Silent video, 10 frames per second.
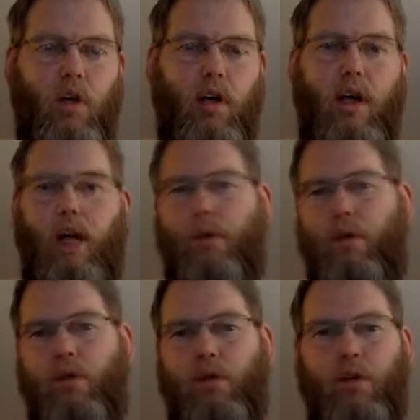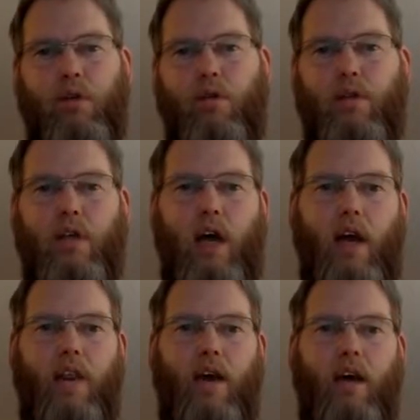And likewise, you can use
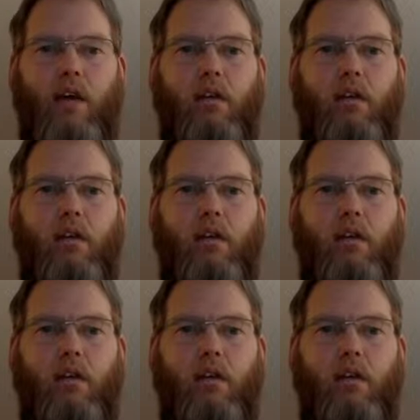other